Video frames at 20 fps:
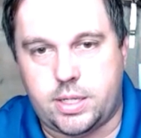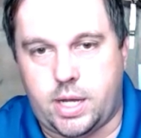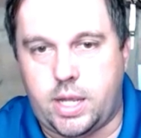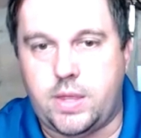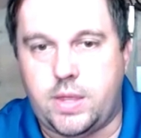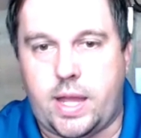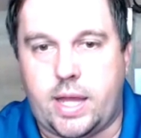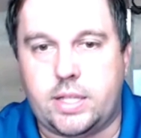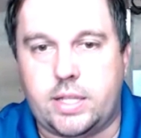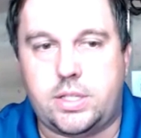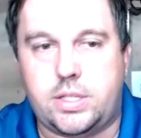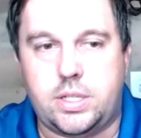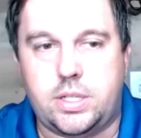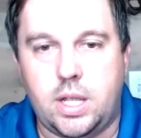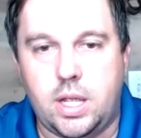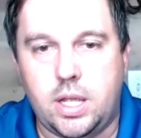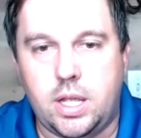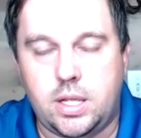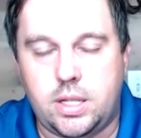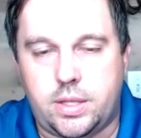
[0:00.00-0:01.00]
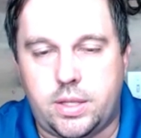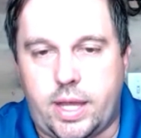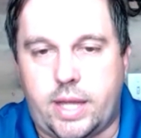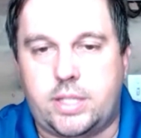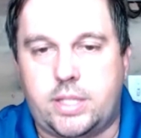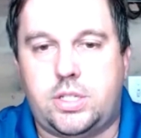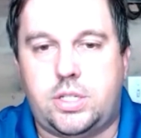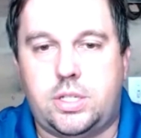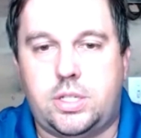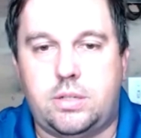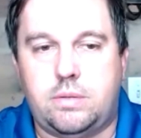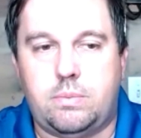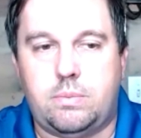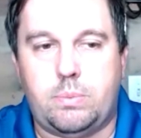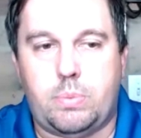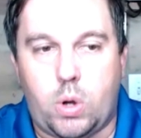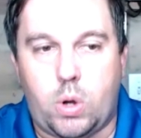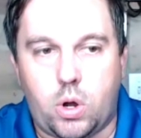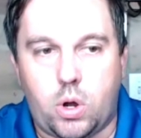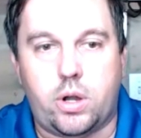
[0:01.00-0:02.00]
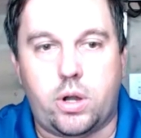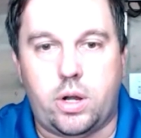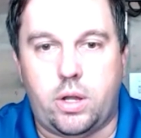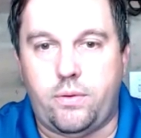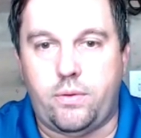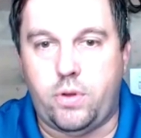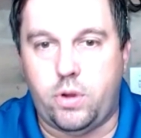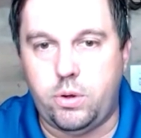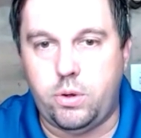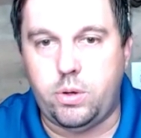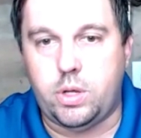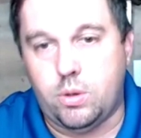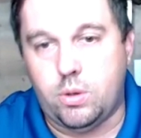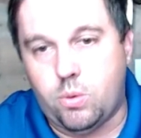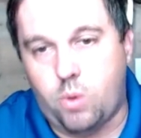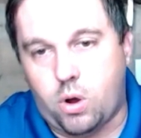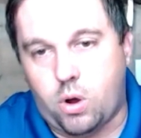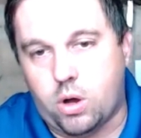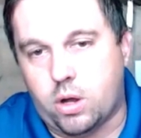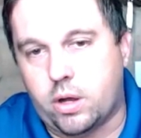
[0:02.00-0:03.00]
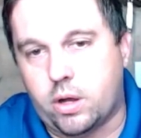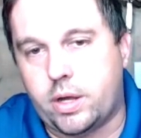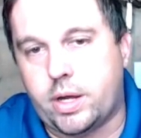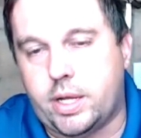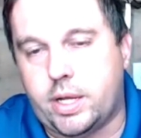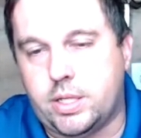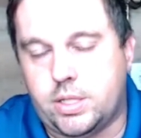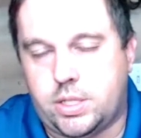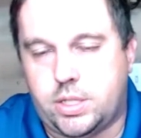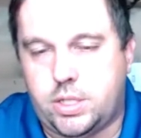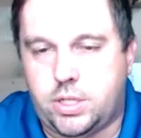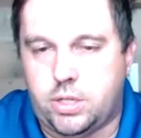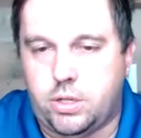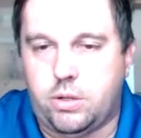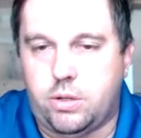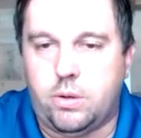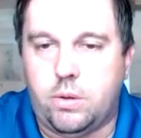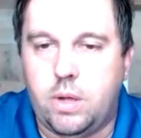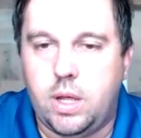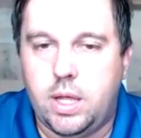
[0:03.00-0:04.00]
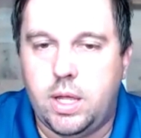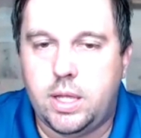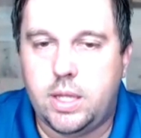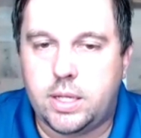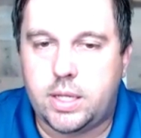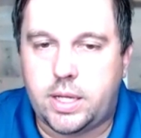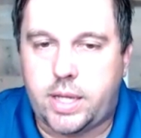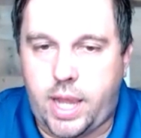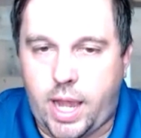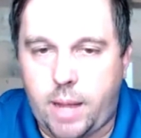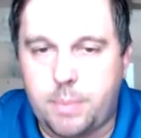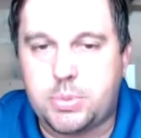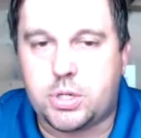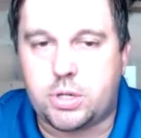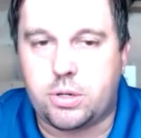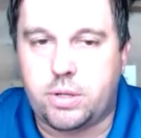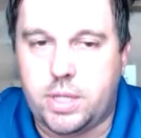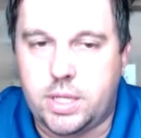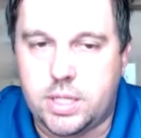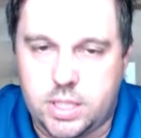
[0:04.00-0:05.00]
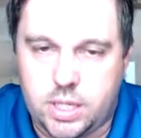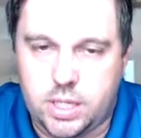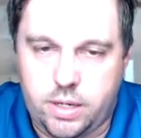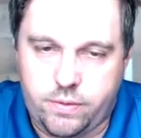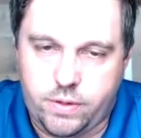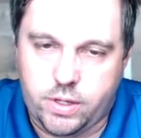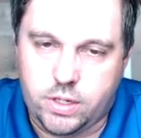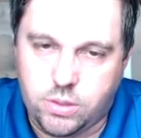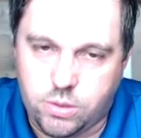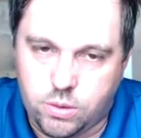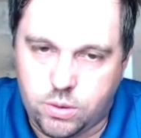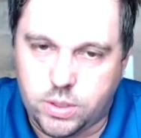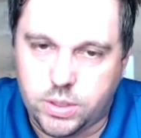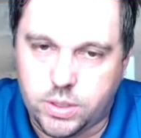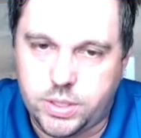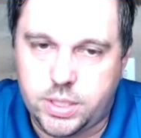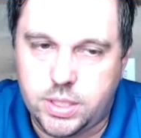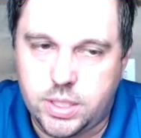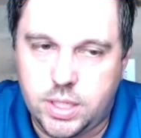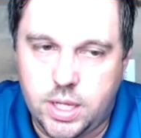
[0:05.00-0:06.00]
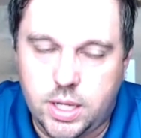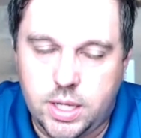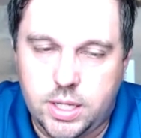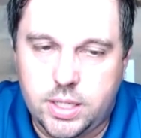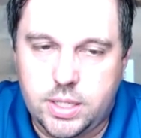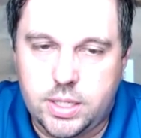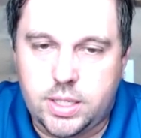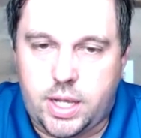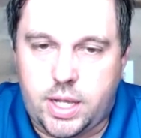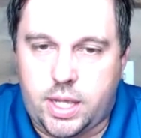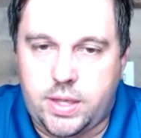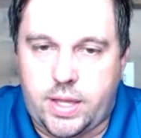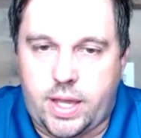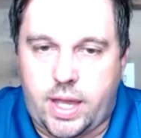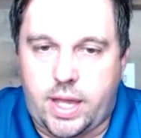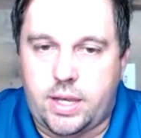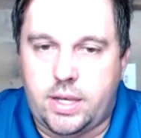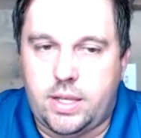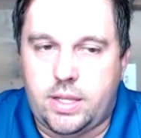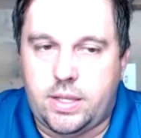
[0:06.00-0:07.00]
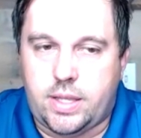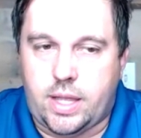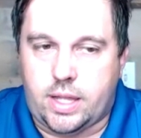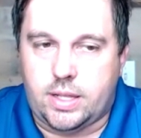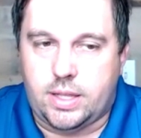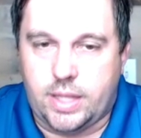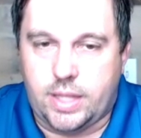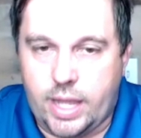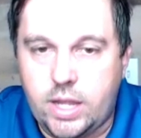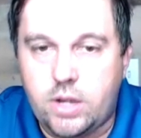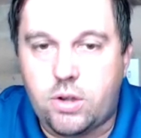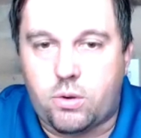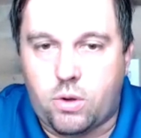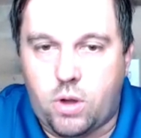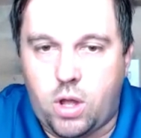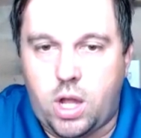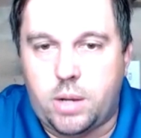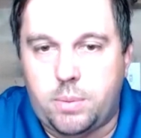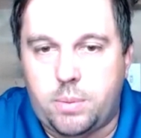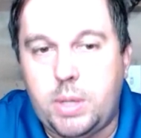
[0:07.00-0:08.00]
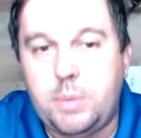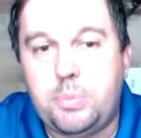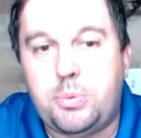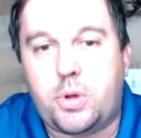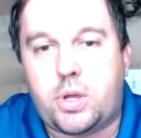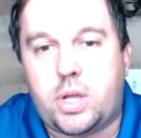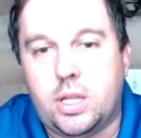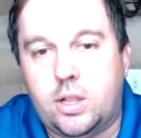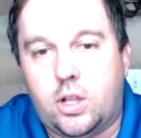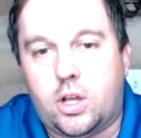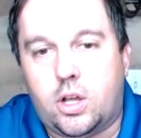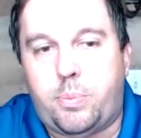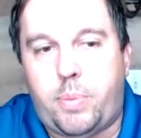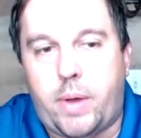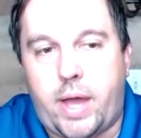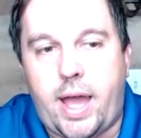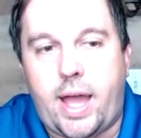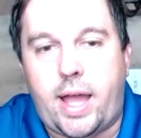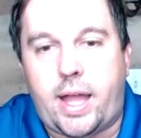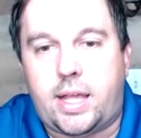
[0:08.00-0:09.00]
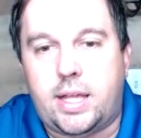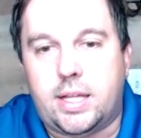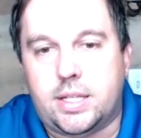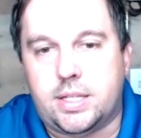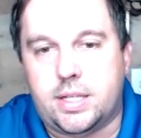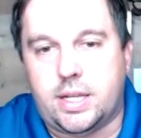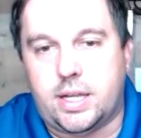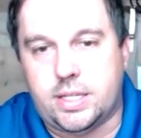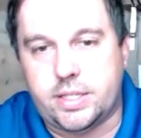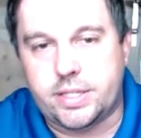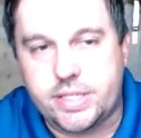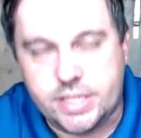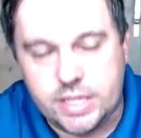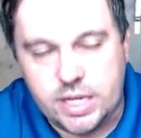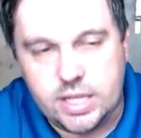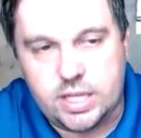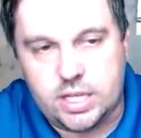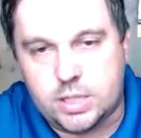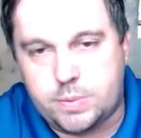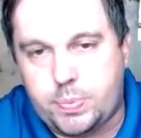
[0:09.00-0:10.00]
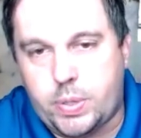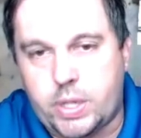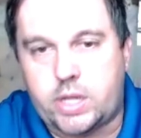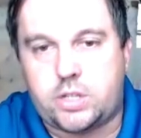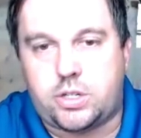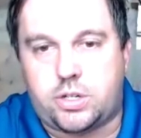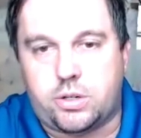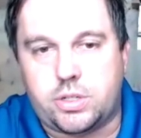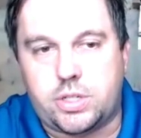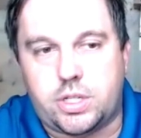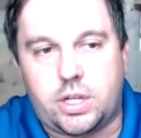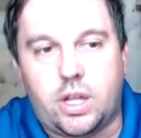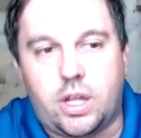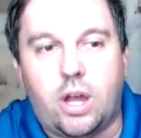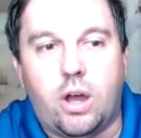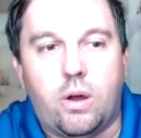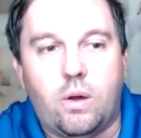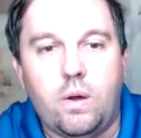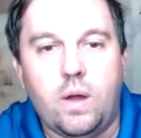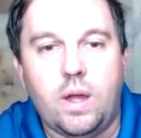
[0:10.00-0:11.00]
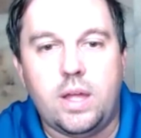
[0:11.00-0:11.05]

and that's, that's part of who you are. And to capture these individuals that, that later on people can look back and, and see these pictures and go,